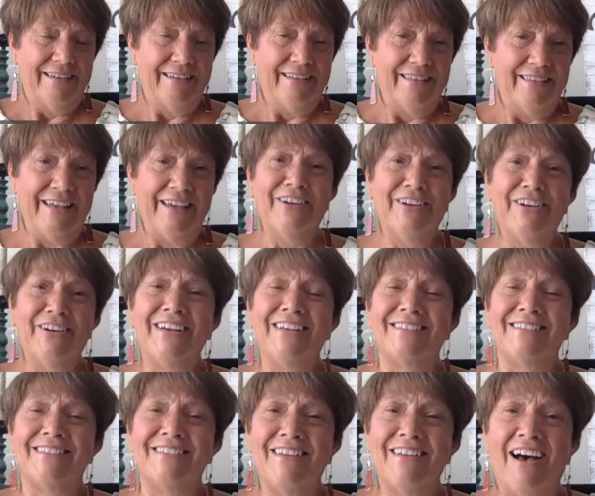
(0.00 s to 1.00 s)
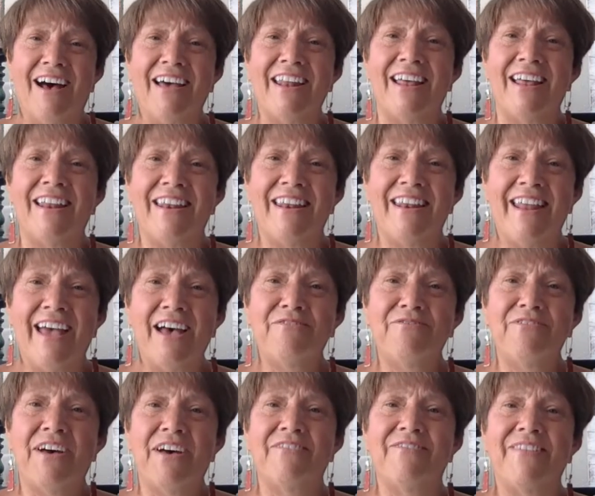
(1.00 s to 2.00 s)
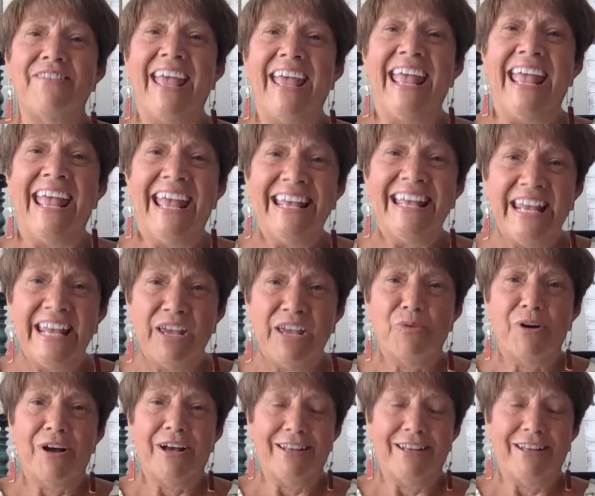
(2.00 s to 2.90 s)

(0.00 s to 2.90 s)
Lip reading: There is not enough of anyone